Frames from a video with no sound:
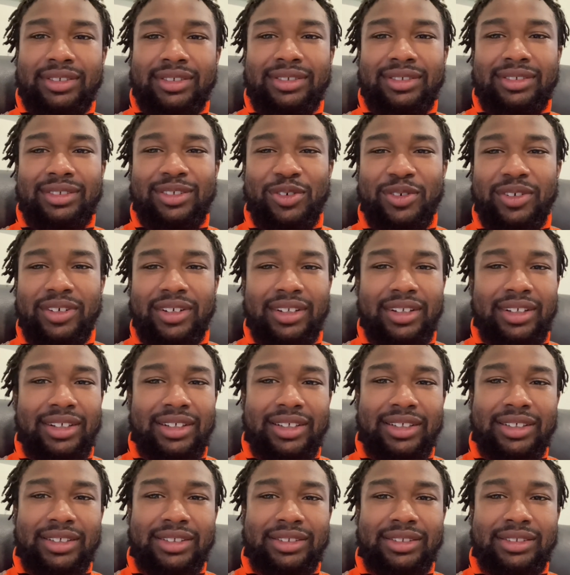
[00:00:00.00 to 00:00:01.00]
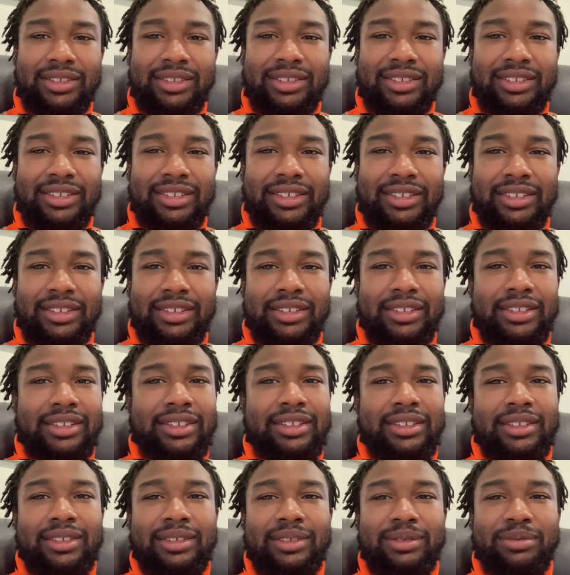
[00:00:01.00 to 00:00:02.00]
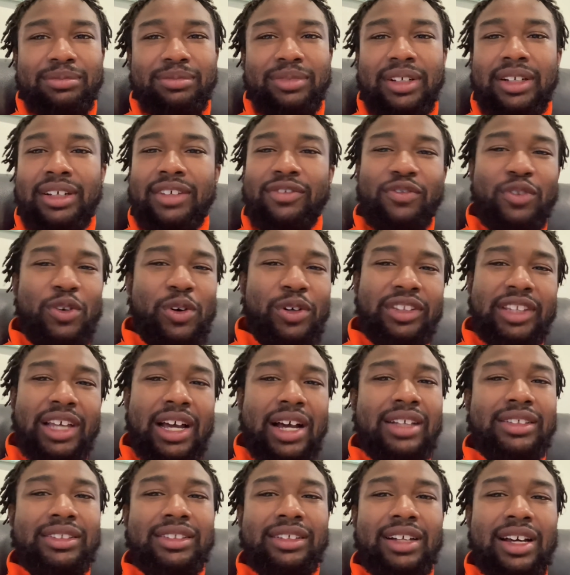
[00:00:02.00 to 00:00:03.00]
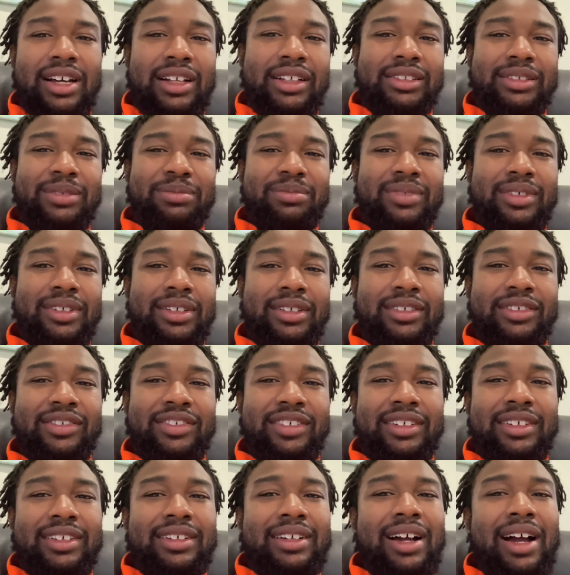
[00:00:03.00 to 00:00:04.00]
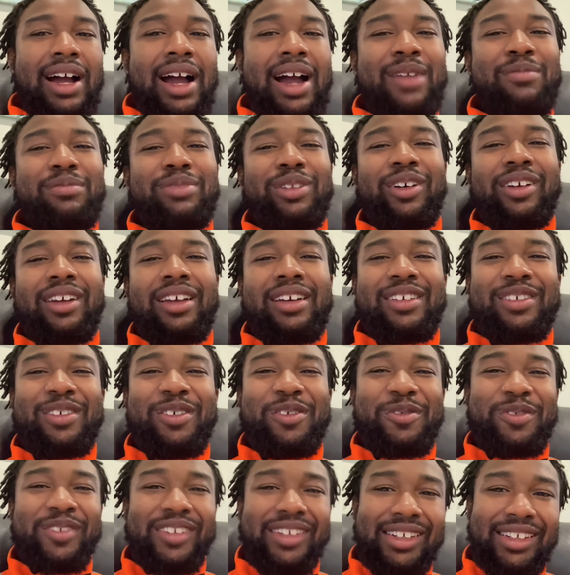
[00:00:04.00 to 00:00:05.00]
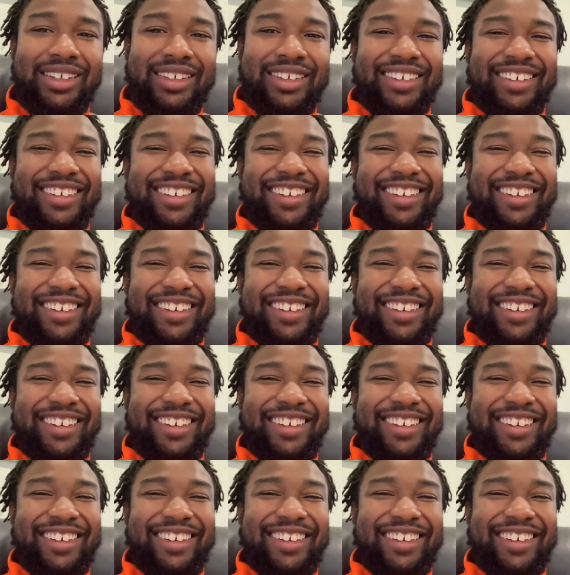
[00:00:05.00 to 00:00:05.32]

you know what it is. Bruh, $4,000 a month, I blow that in a week.